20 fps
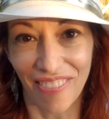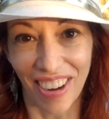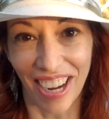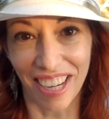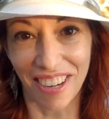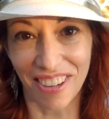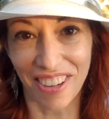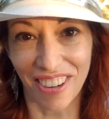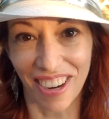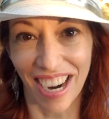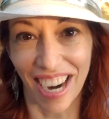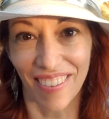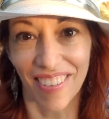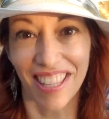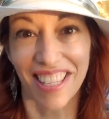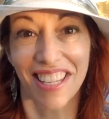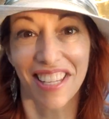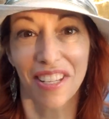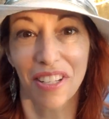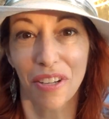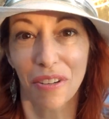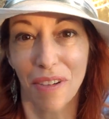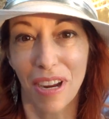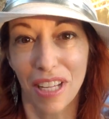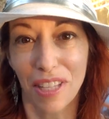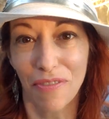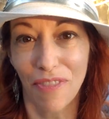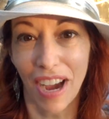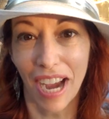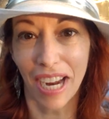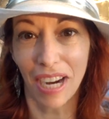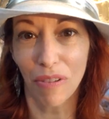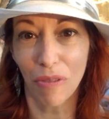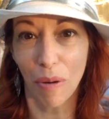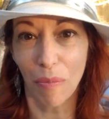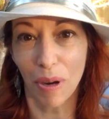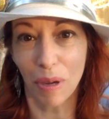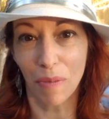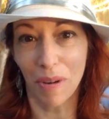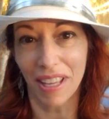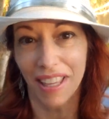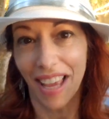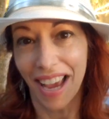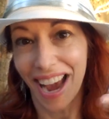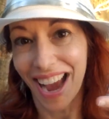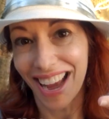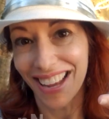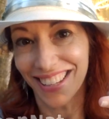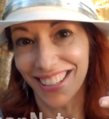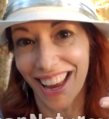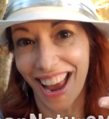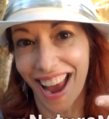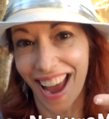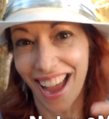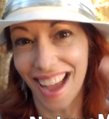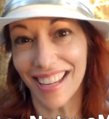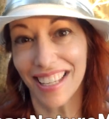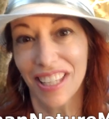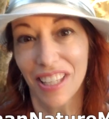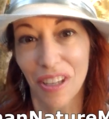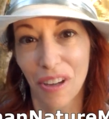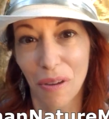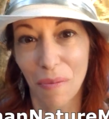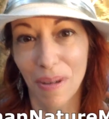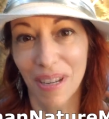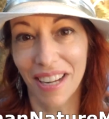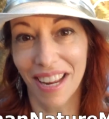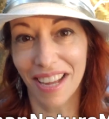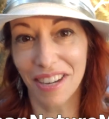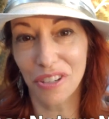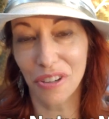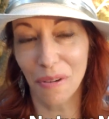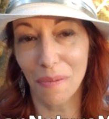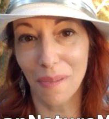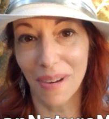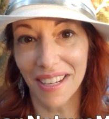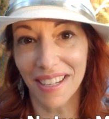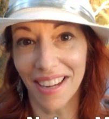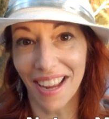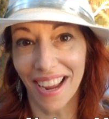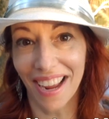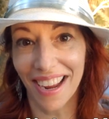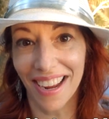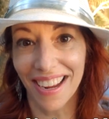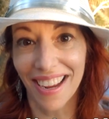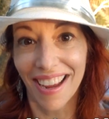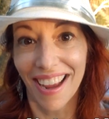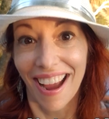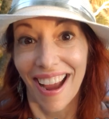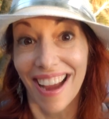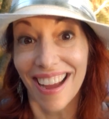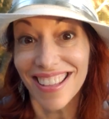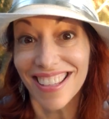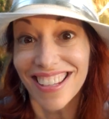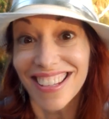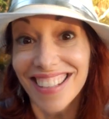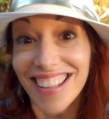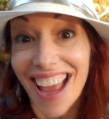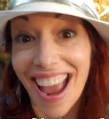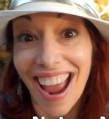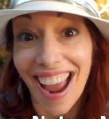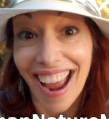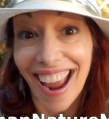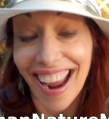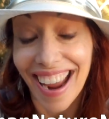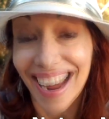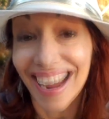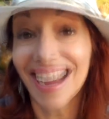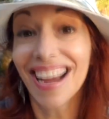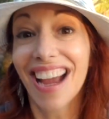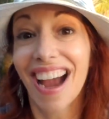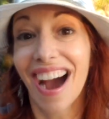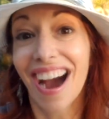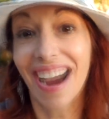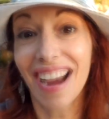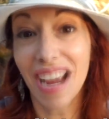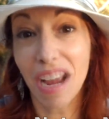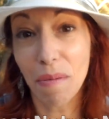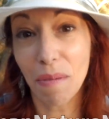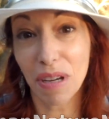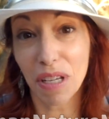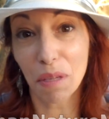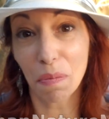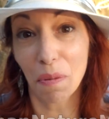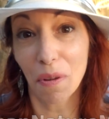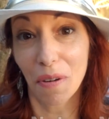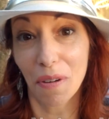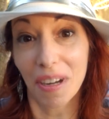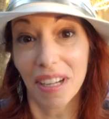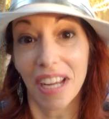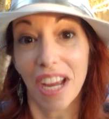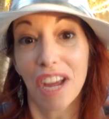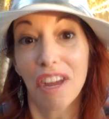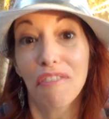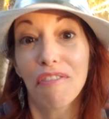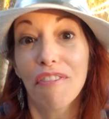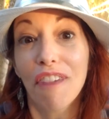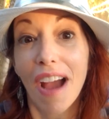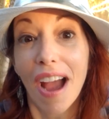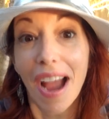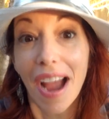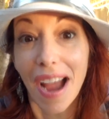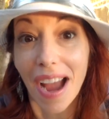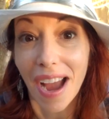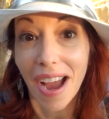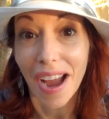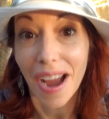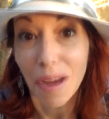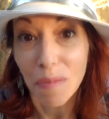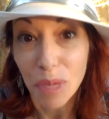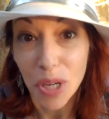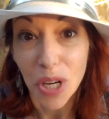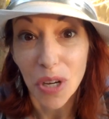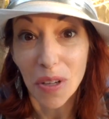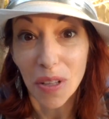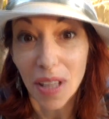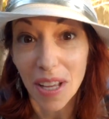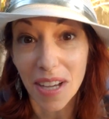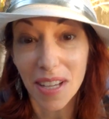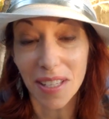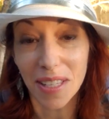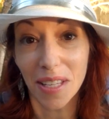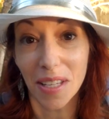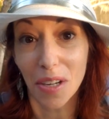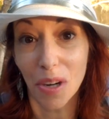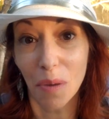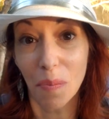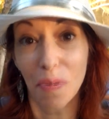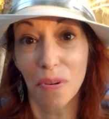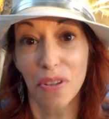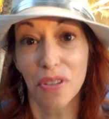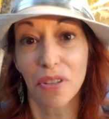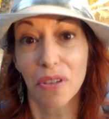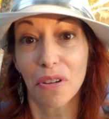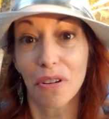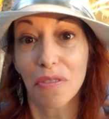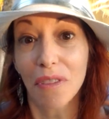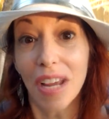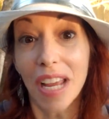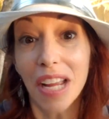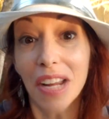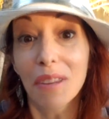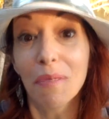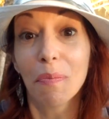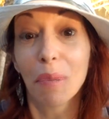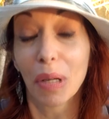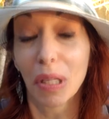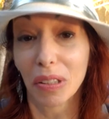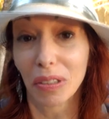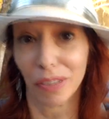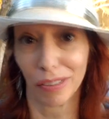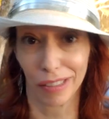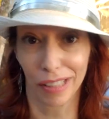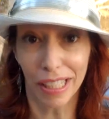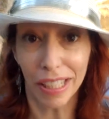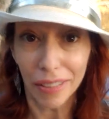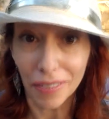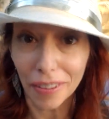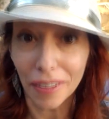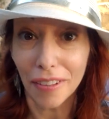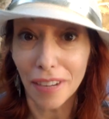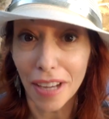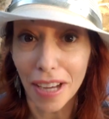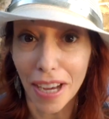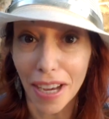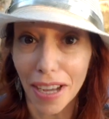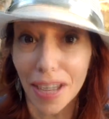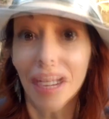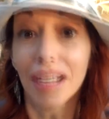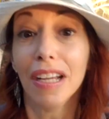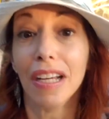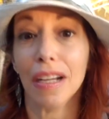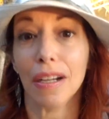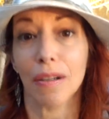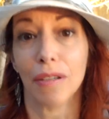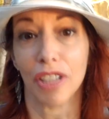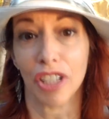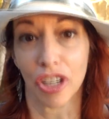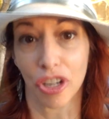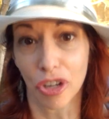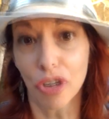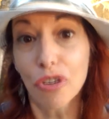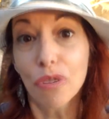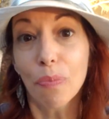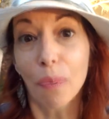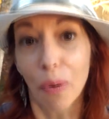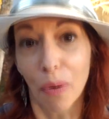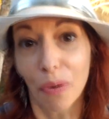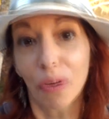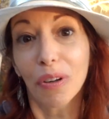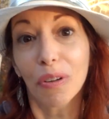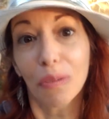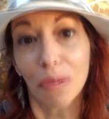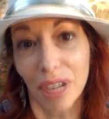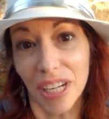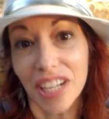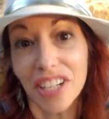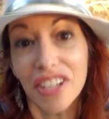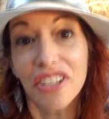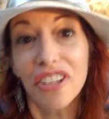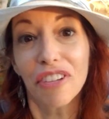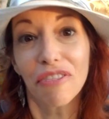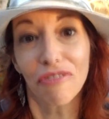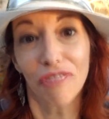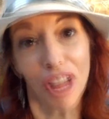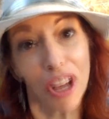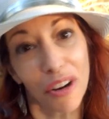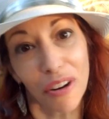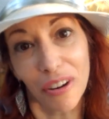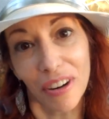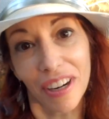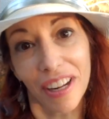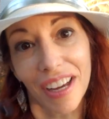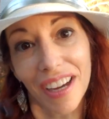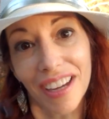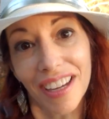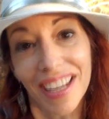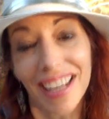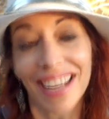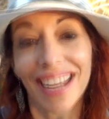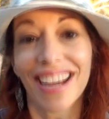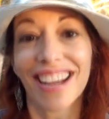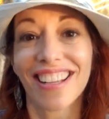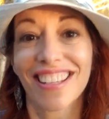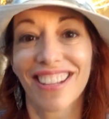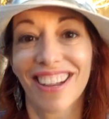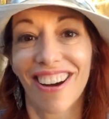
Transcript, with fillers: Fire Tribe. This is Terez Firewoman with hashtag Human Nature Monday. And today I am exploring a fabulous little preserve and believe it or not, New Port Richey, Florida. It's